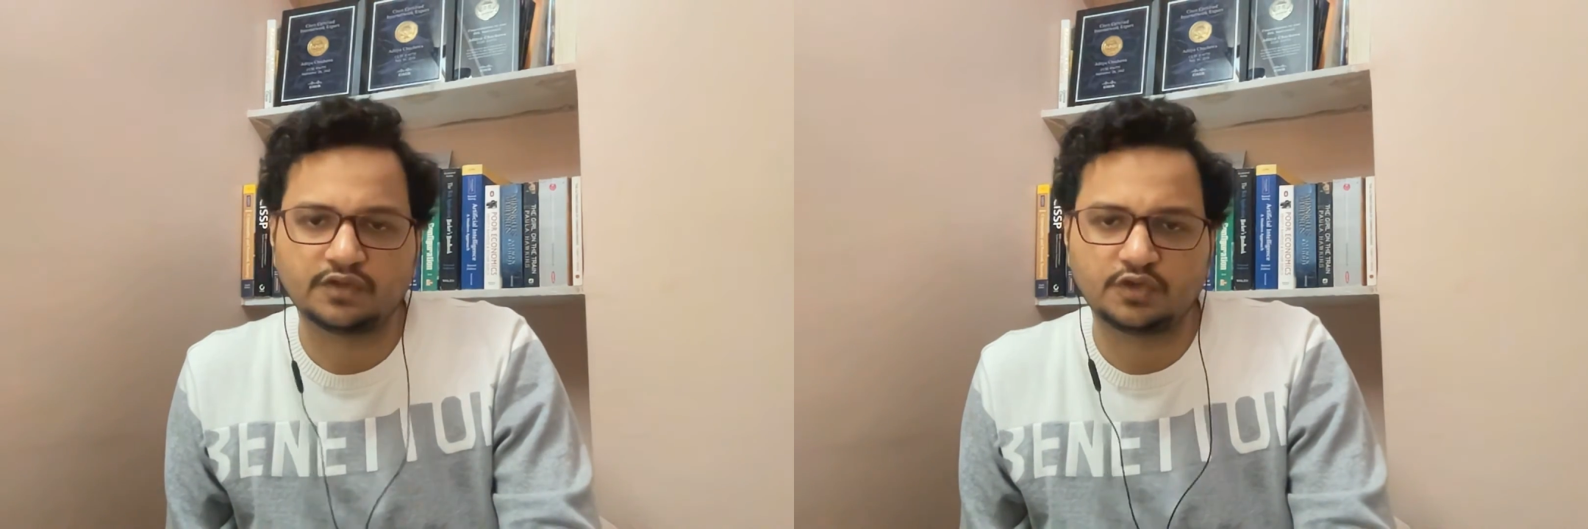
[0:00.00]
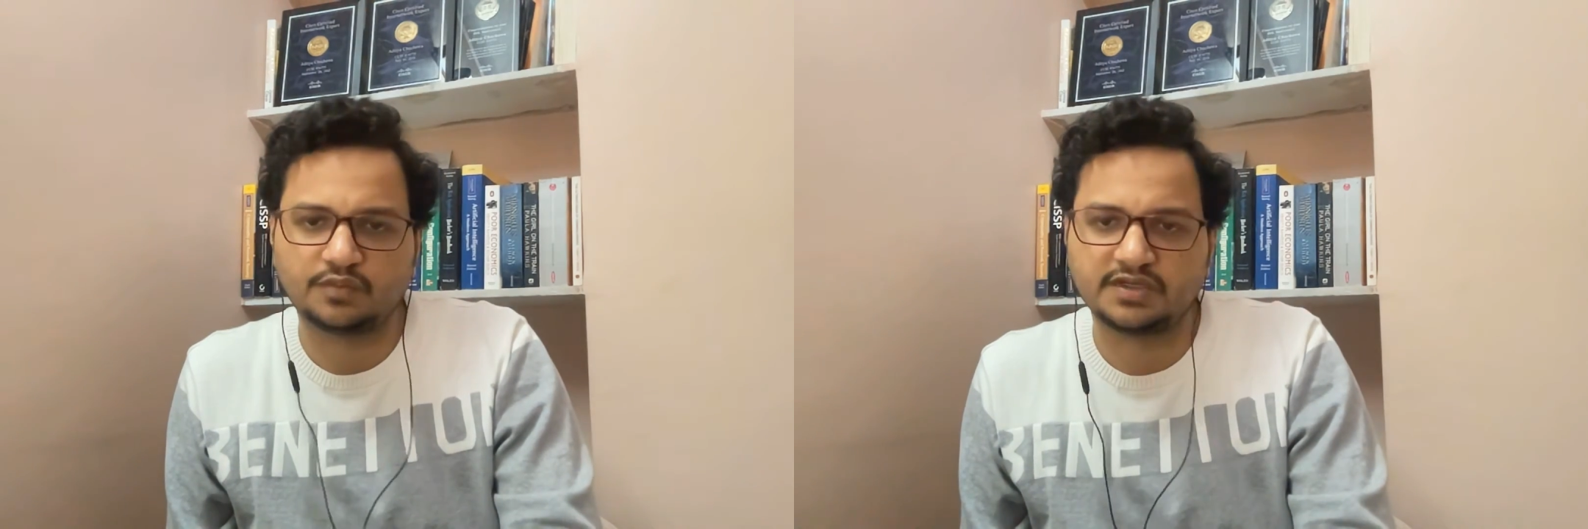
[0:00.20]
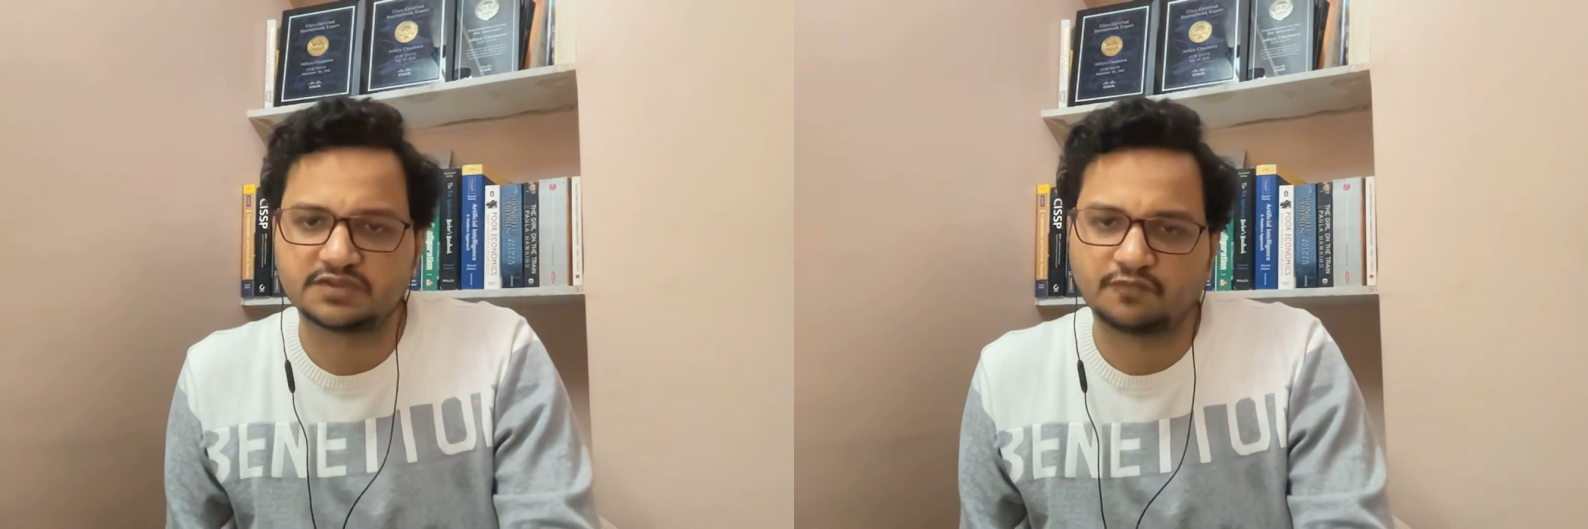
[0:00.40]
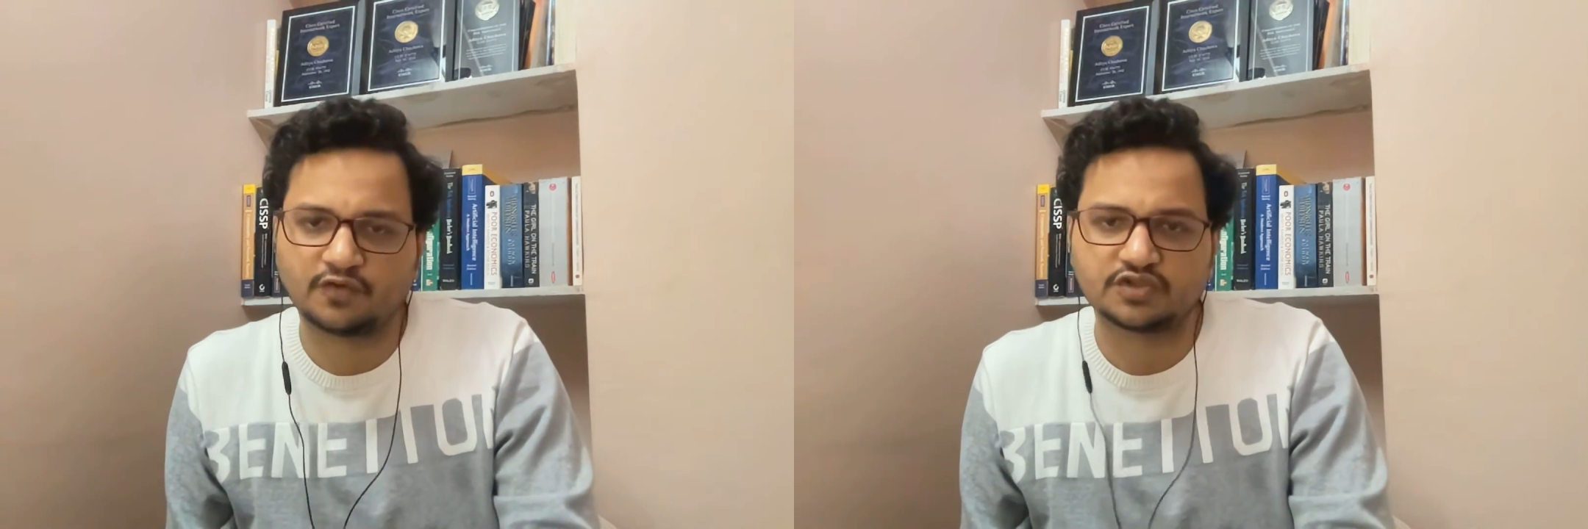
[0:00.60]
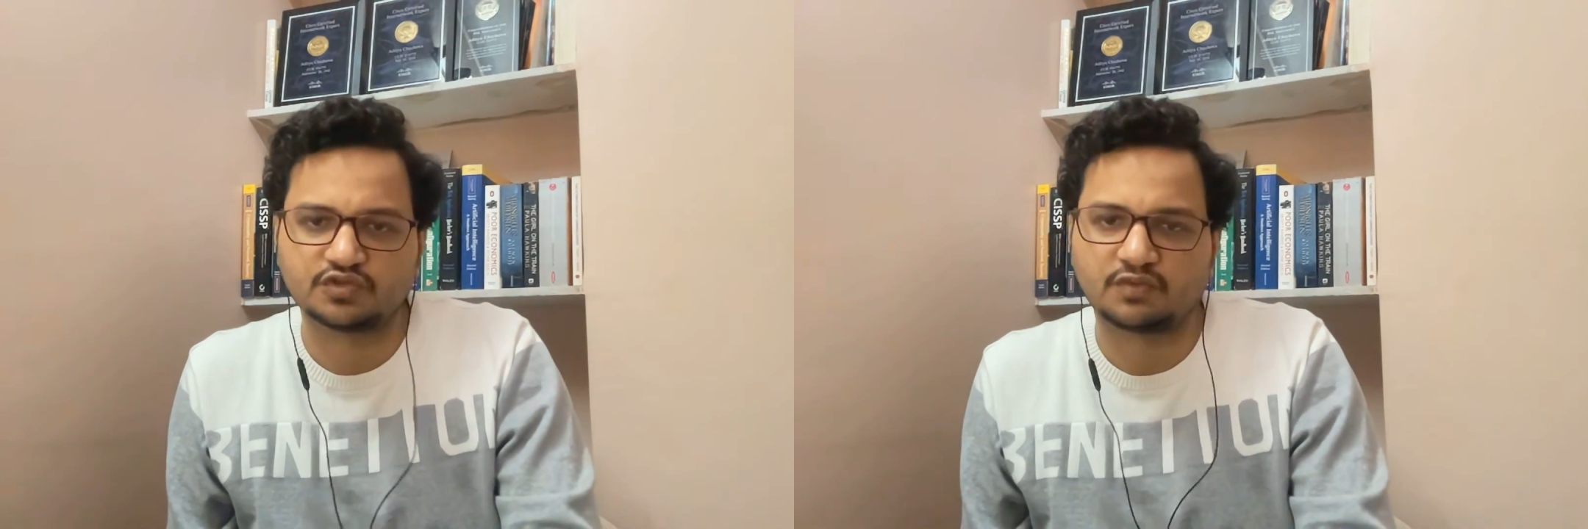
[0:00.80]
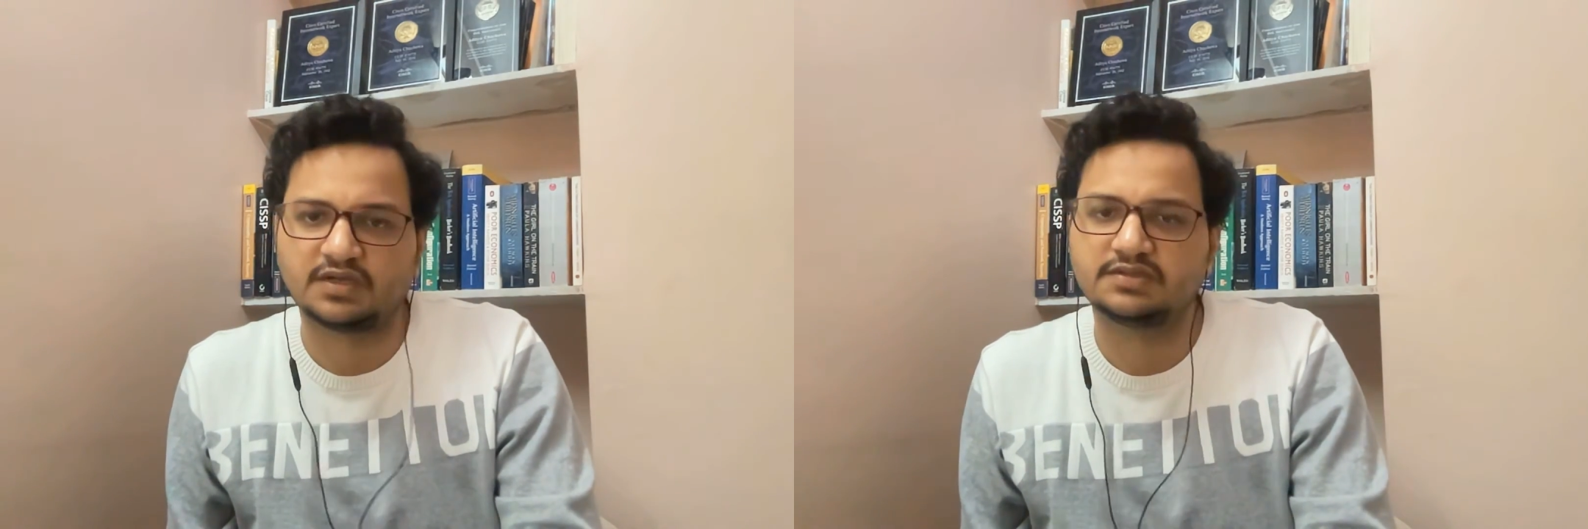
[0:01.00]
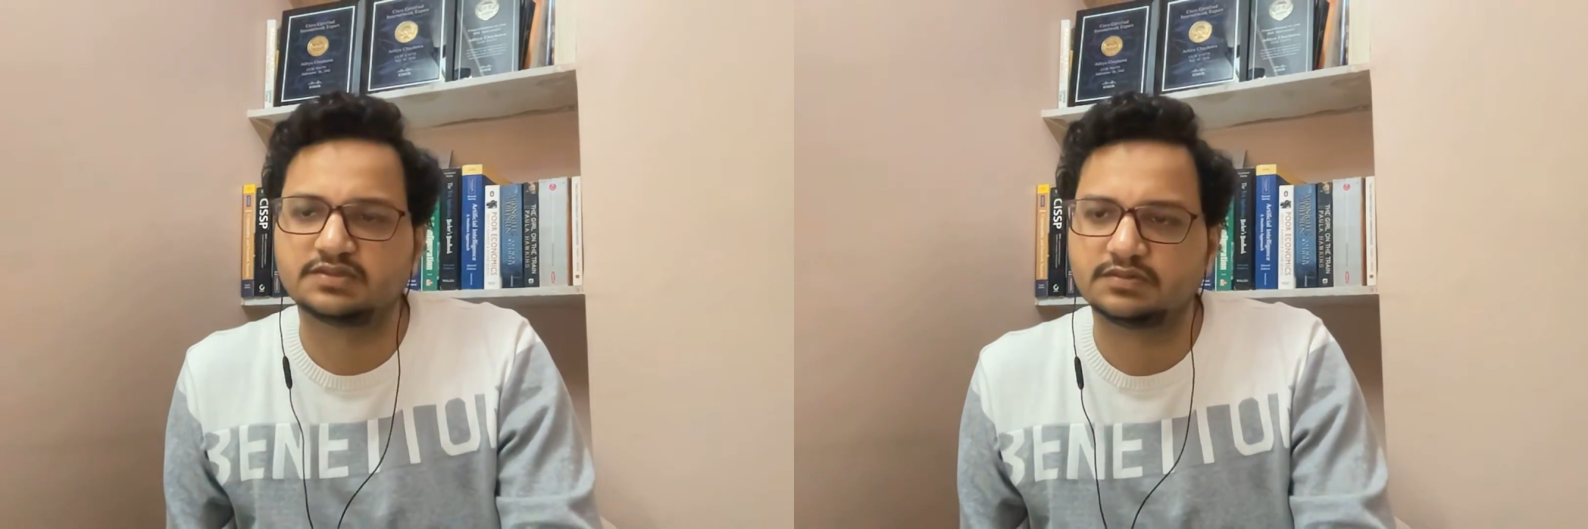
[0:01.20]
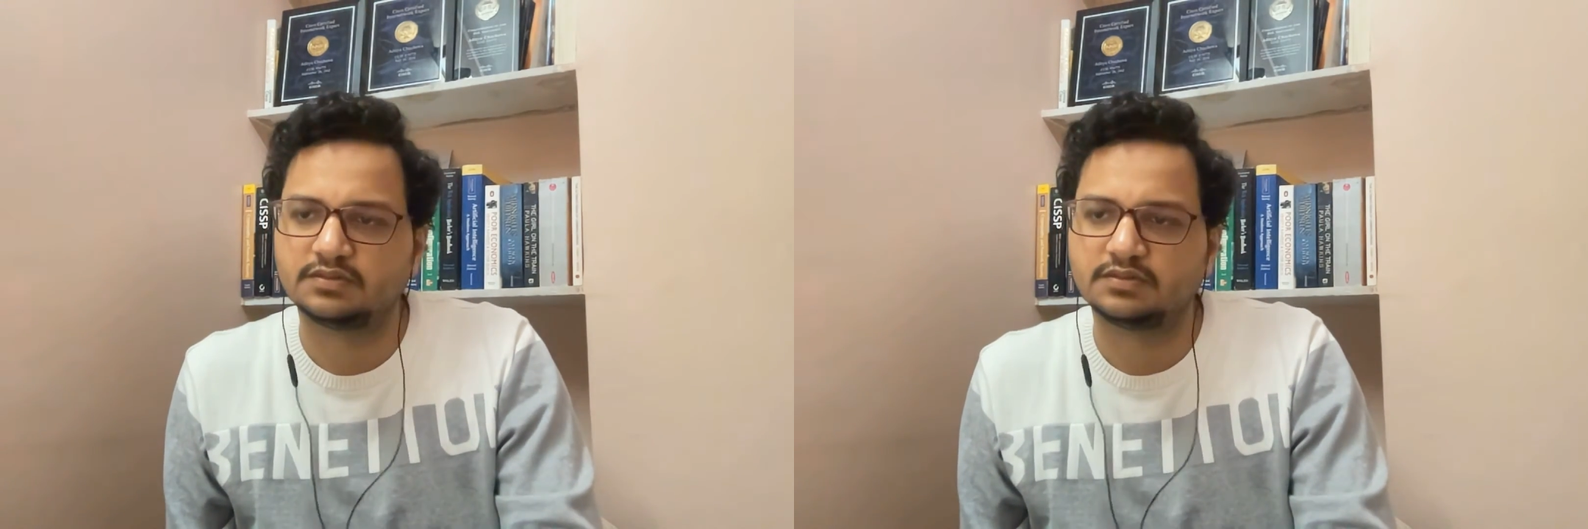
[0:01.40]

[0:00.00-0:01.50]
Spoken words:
the domains, watch twice.